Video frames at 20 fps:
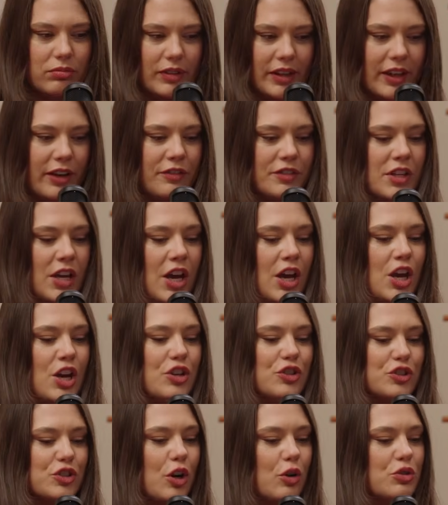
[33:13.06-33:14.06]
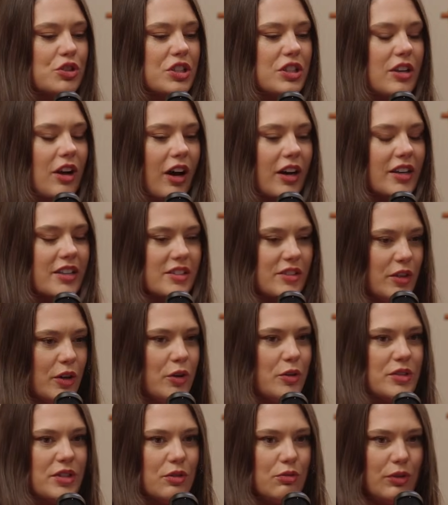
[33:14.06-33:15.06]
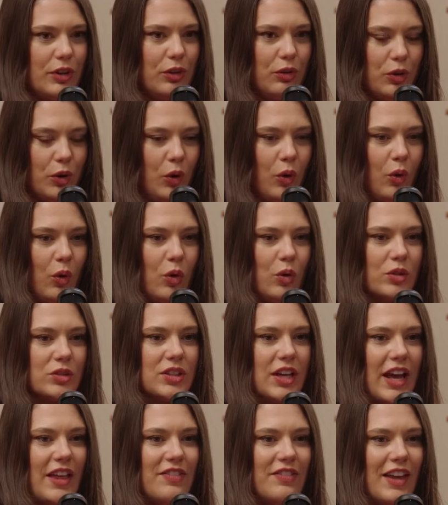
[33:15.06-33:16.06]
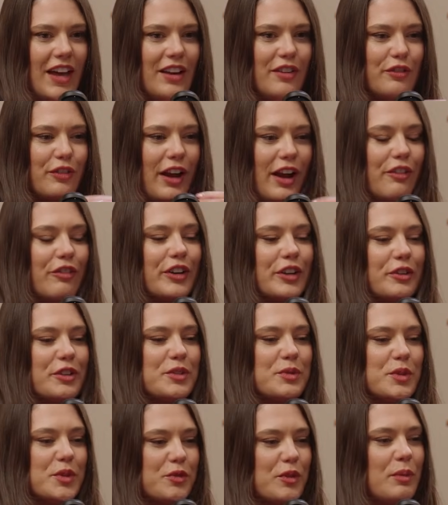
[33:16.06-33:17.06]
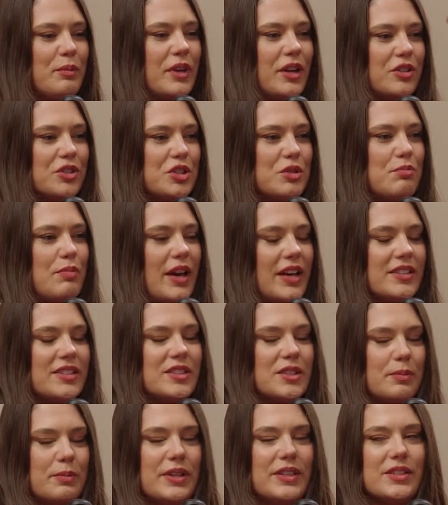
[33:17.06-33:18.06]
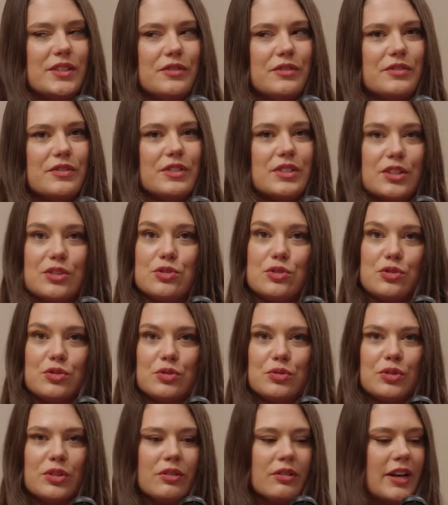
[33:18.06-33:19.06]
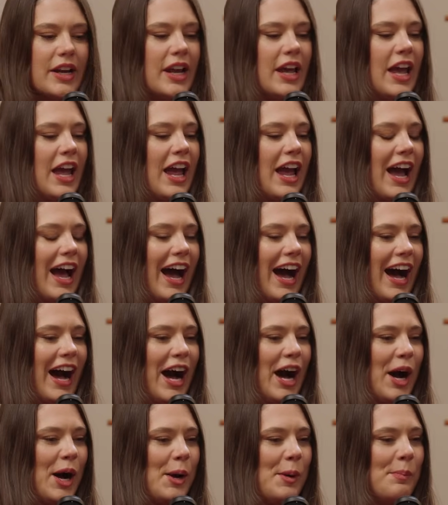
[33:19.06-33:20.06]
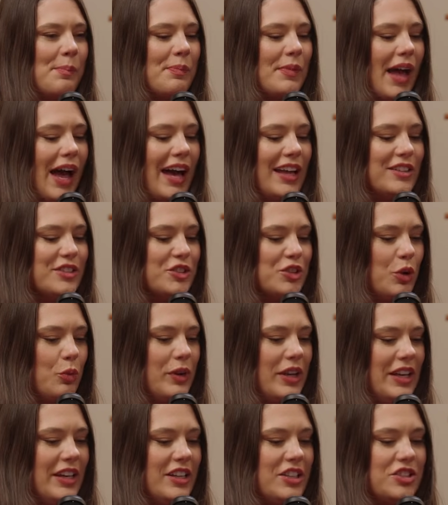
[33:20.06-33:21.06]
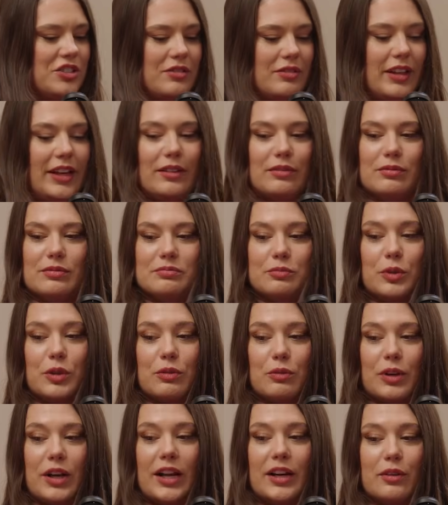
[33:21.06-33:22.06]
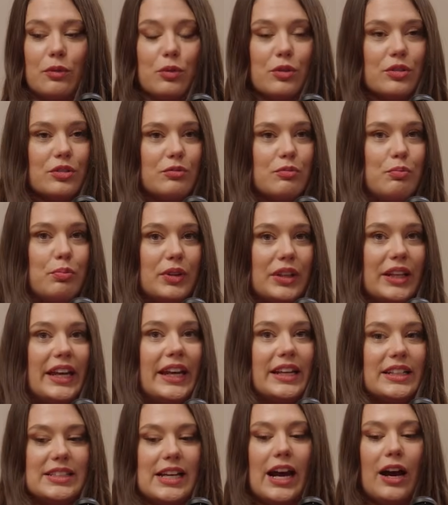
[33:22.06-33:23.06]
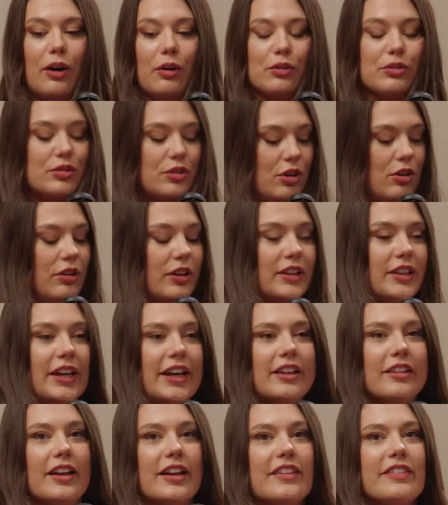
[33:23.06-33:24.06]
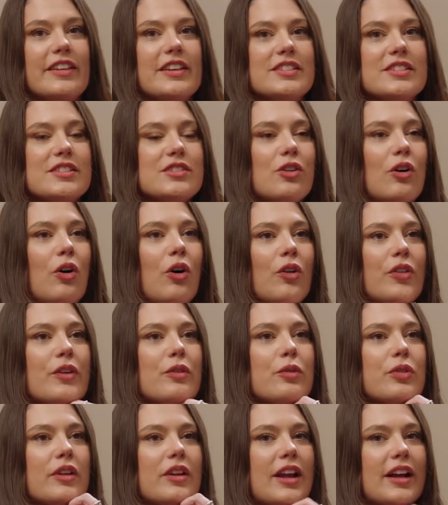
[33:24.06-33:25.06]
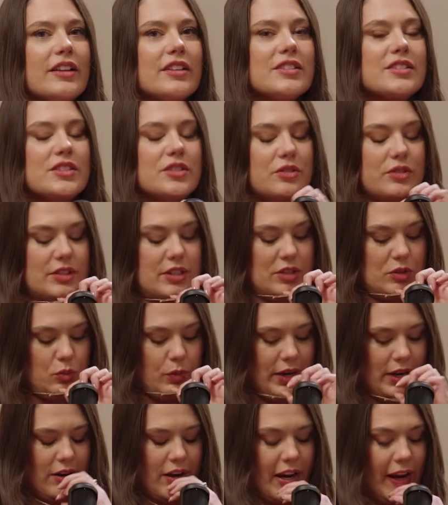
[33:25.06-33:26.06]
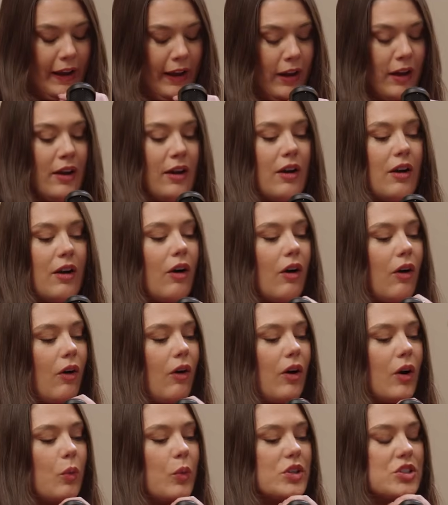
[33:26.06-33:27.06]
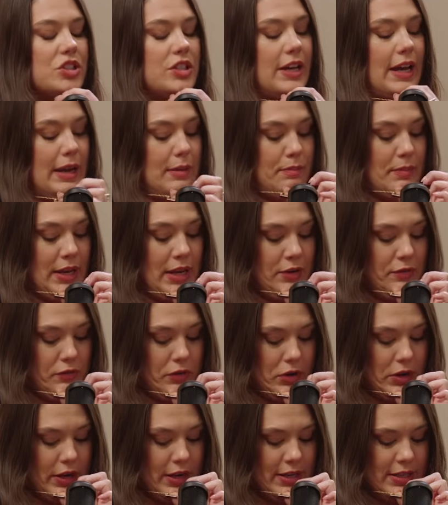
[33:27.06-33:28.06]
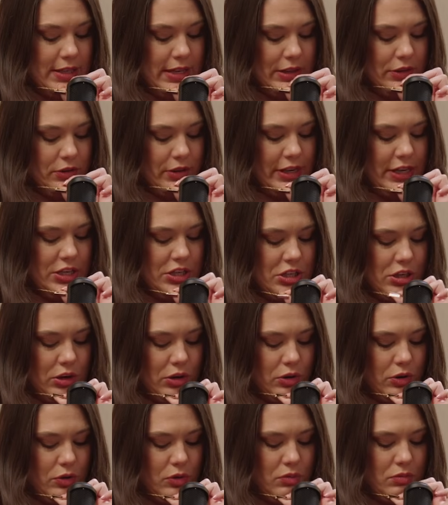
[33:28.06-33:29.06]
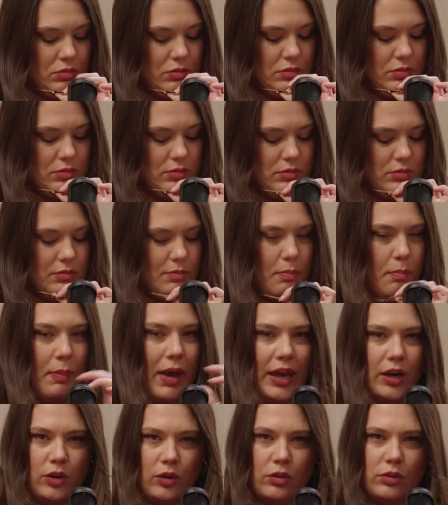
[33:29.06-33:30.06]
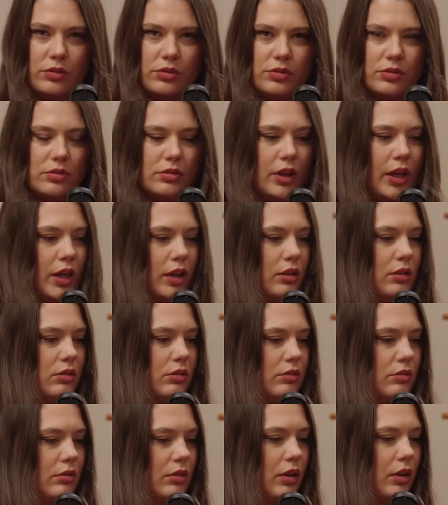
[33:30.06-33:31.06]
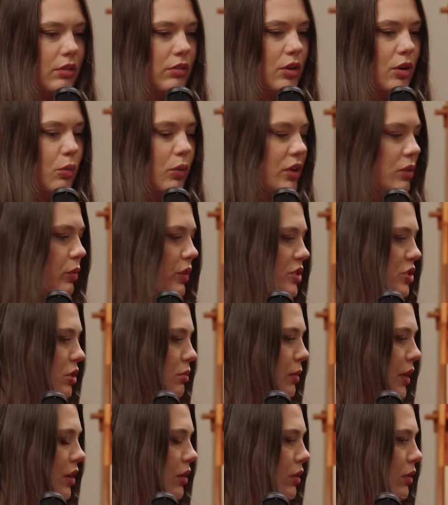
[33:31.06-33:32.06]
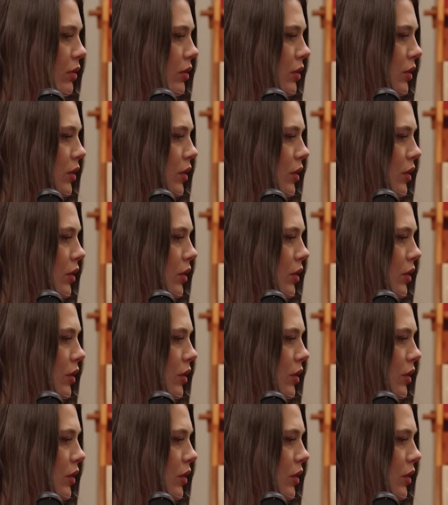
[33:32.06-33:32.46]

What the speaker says: gift." So she got us those in real gold, and then every Christmas from there, she makes us a piece of sister jewelry. And so we each like we're blinged out currently. Like, this is all the necklaces you see us wearing are what she had made for us, and they're each in our own metals. Like, I don't know, what's your metal?